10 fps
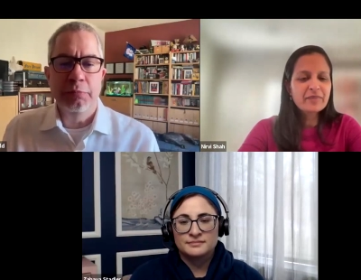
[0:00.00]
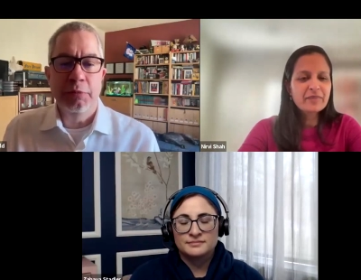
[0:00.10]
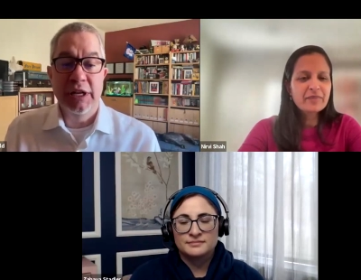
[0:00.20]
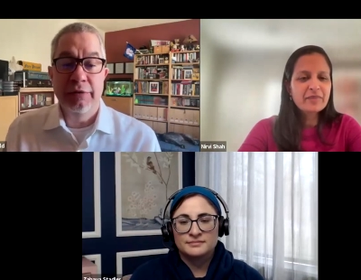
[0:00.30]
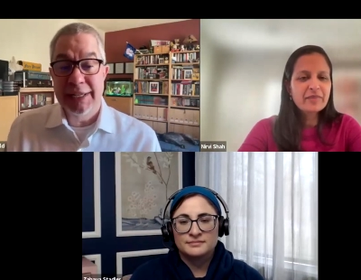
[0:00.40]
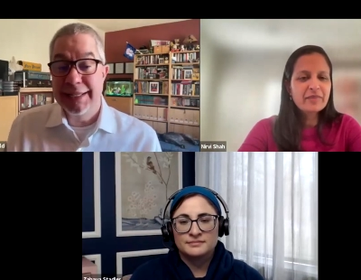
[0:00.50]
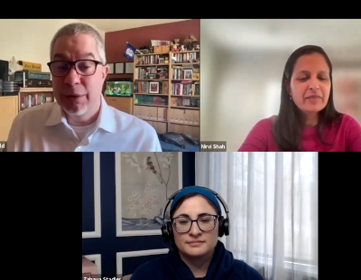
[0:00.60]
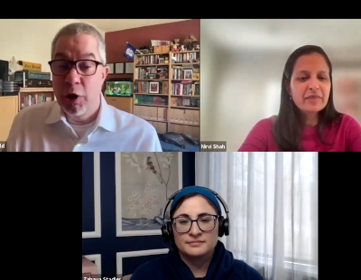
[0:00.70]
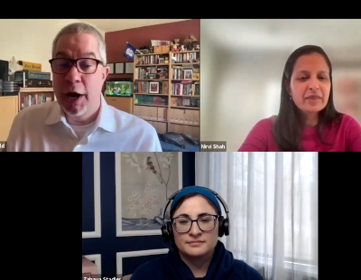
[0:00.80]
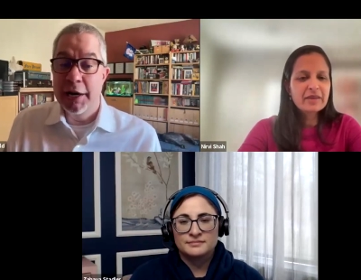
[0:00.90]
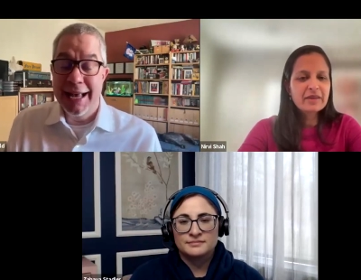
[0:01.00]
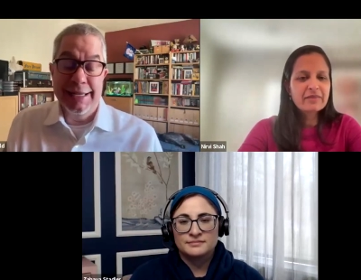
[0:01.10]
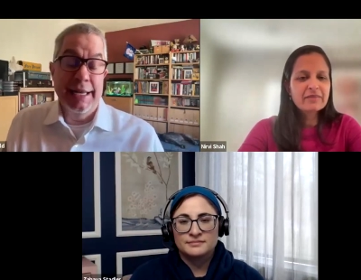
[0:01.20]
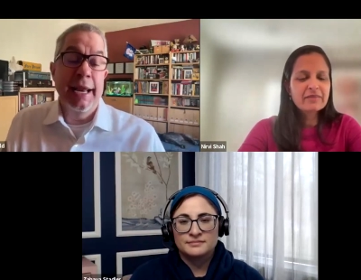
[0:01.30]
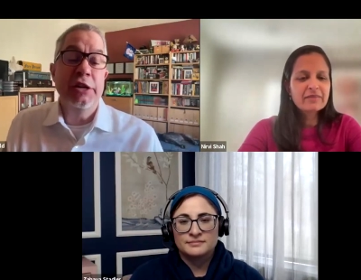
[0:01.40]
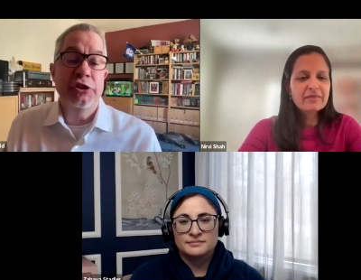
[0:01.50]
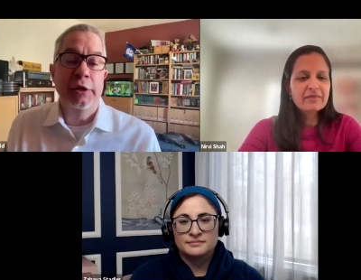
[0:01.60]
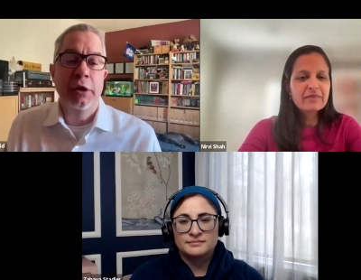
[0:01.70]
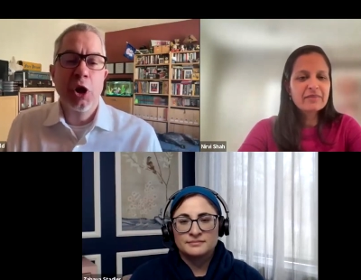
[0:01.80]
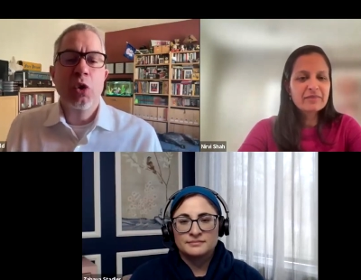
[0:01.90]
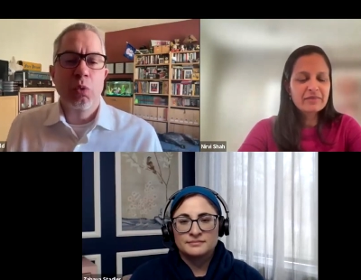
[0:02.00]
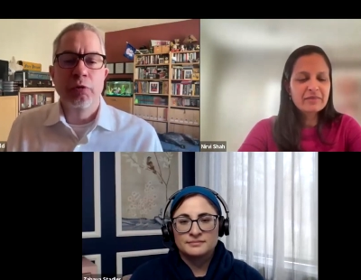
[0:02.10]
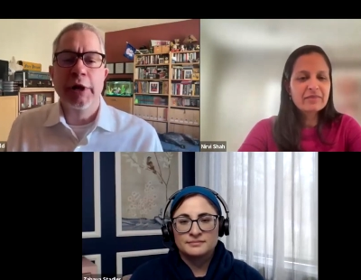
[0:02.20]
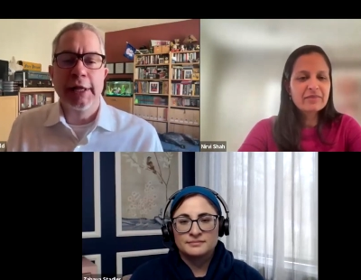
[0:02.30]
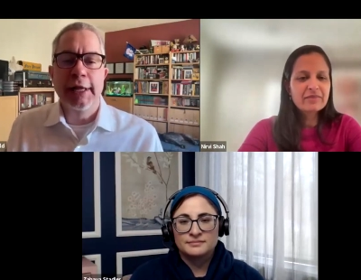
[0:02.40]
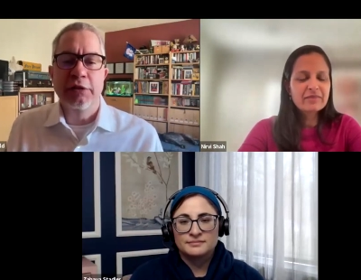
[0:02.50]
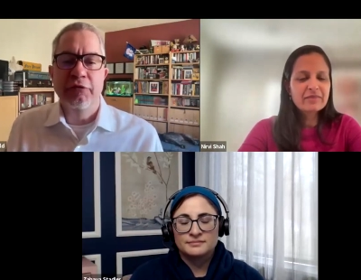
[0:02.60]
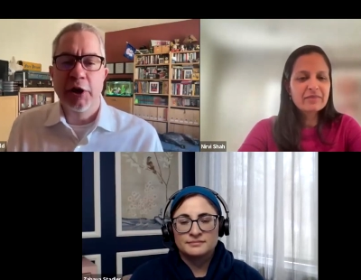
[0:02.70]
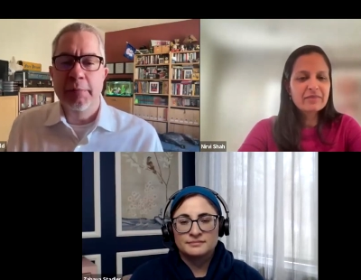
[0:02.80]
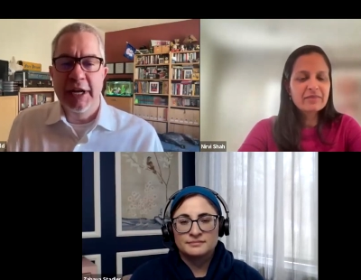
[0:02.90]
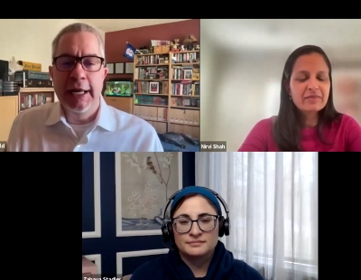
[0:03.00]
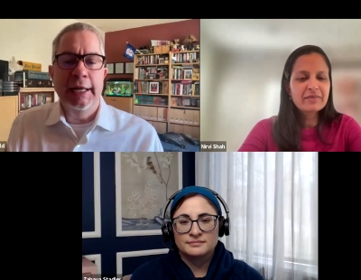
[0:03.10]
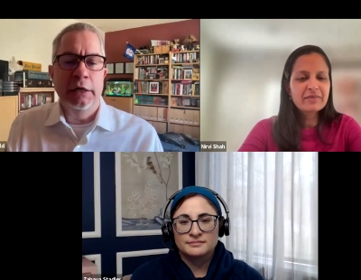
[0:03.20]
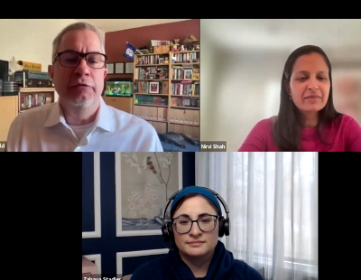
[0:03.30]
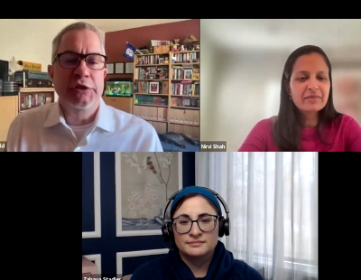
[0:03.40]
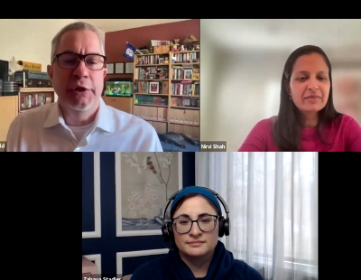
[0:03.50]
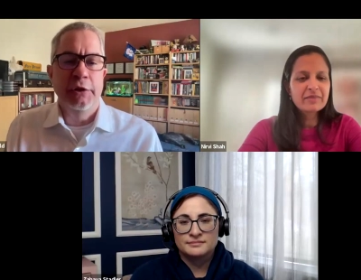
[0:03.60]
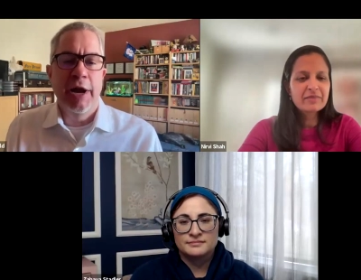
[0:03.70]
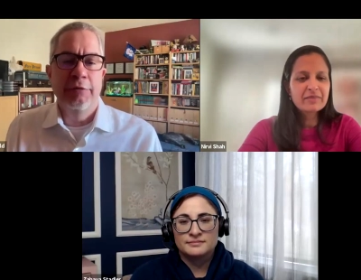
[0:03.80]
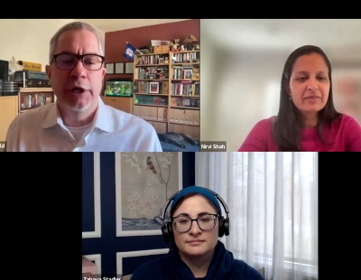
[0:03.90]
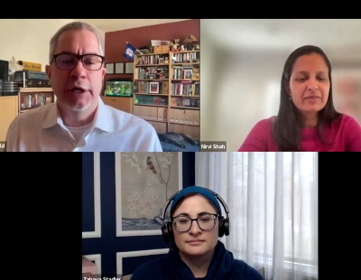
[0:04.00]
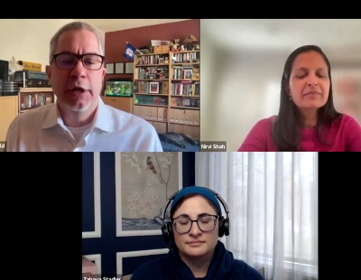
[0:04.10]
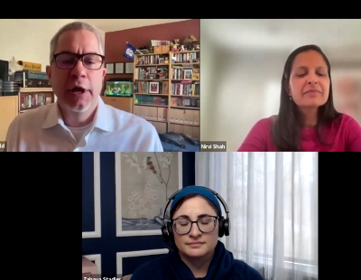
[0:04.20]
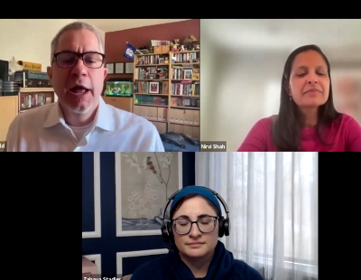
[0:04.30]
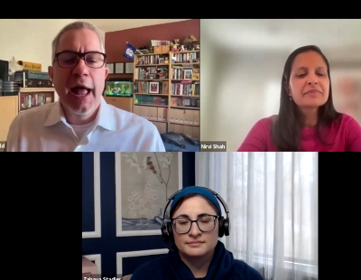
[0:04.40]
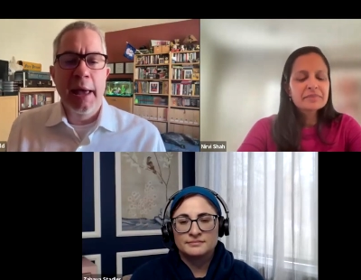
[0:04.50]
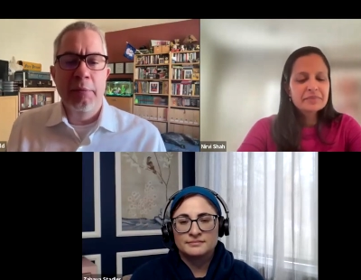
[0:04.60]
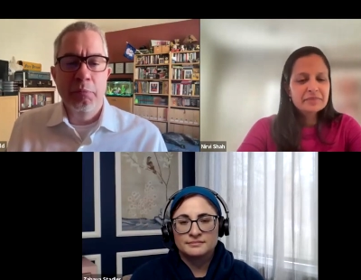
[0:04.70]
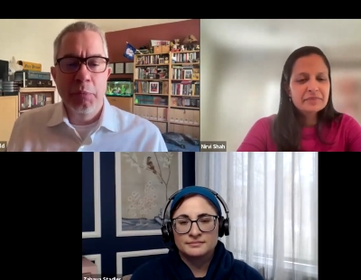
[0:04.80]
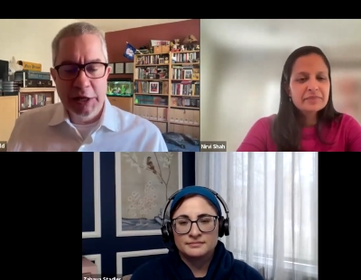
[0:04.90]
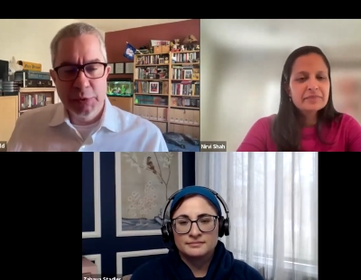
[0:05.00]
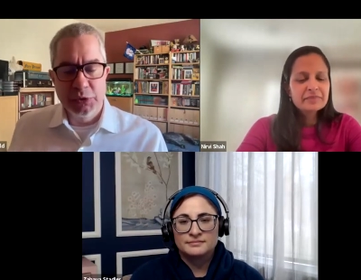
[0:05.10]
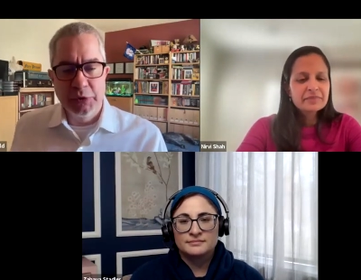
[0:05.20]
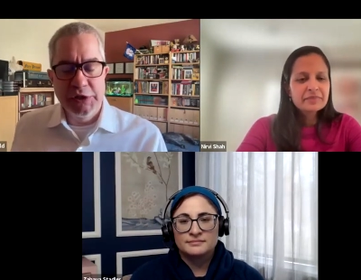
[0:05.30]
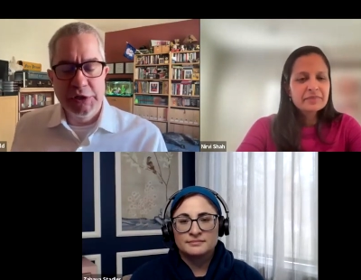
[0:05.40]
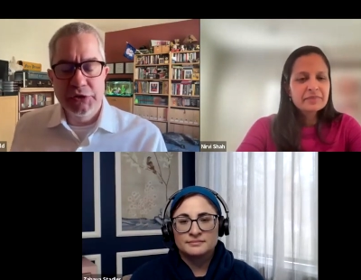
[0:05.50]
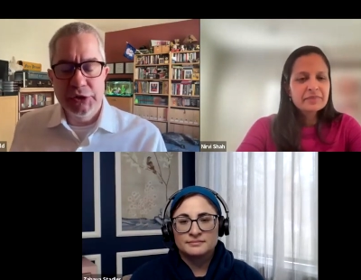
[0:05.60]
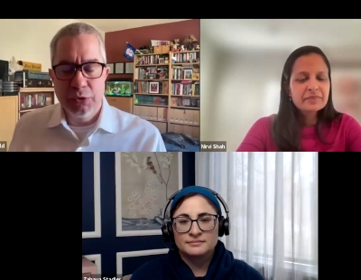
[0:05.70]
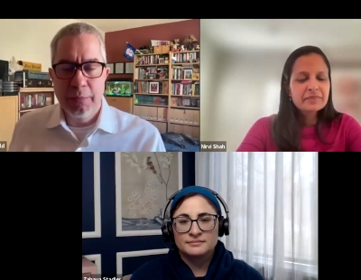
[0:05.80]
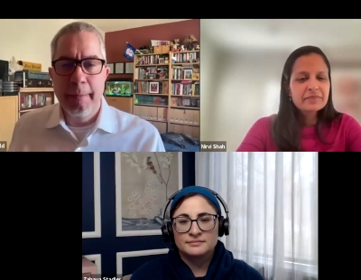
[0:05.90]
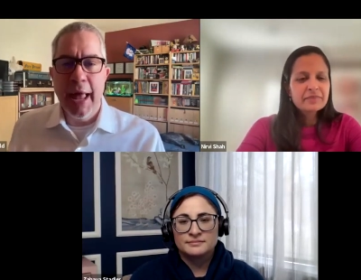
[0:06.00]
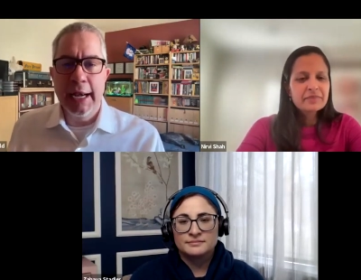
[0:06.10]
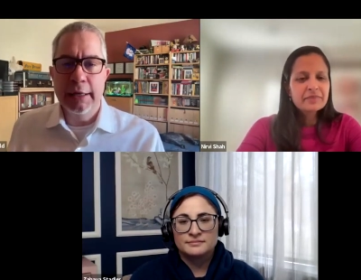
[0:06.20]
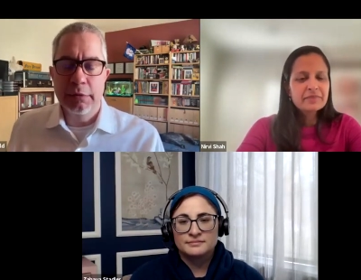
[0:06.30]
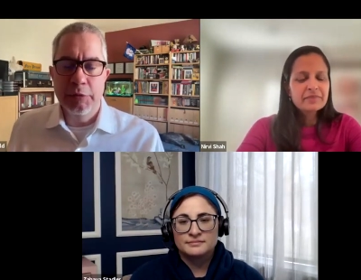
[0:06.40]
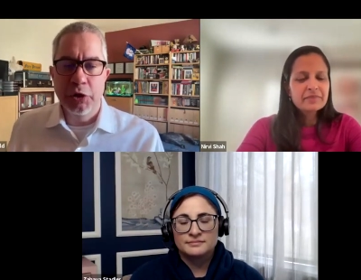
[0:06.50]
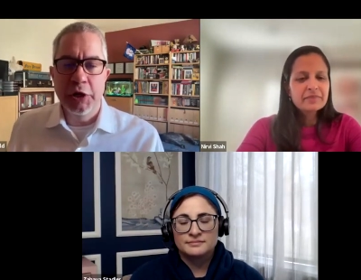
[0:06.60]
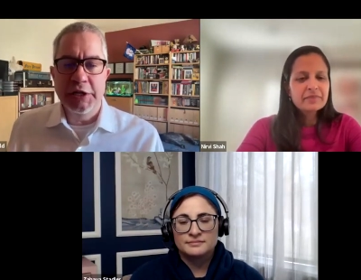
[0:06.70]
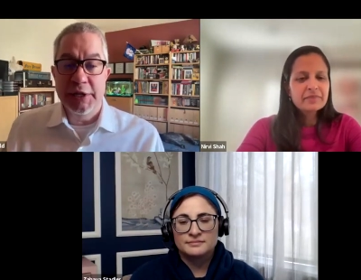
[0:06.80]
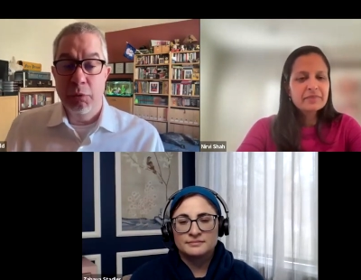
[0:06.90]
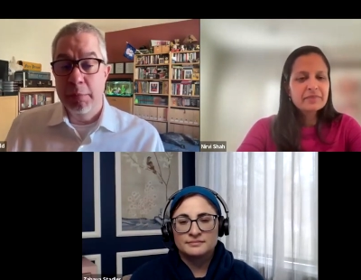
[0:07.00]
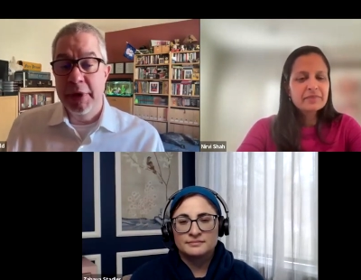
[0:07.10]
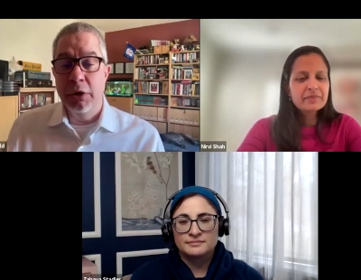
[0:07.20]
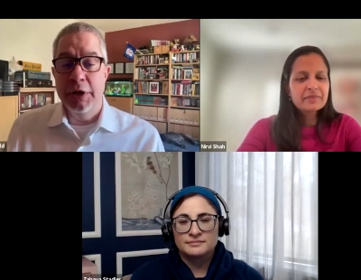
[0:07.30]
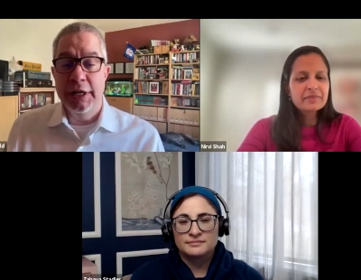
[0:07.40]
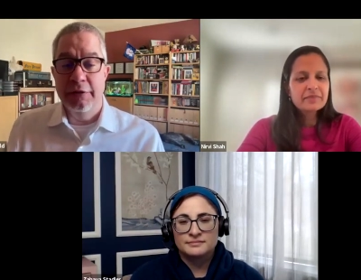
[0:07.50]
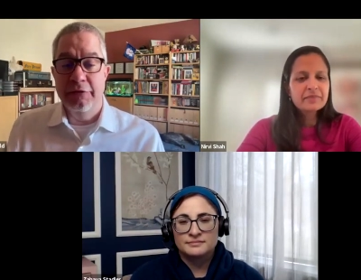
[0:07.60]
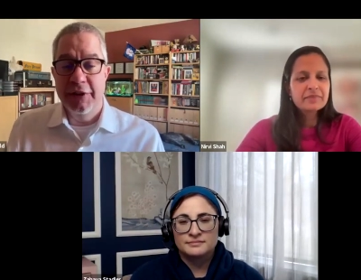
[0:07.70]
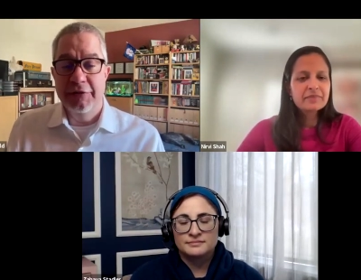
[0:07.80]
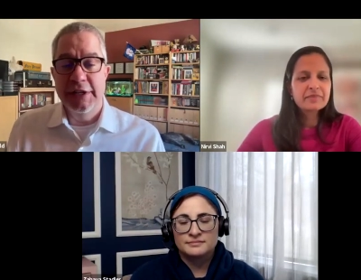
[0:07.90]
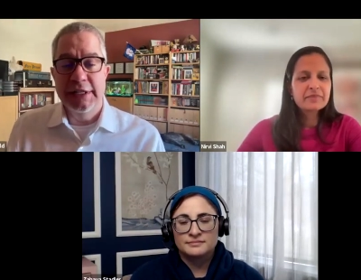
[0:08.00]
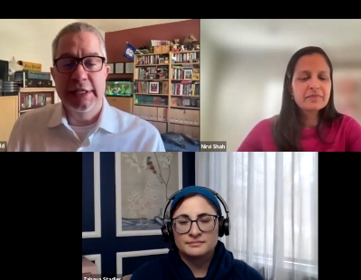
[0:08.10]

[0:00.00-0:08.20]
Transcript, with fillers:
Speaker 1: believing is that we're, as a nation, we're really at the very beginning of this unraveling. And that's because we've seen so many communities that were built in the 50s,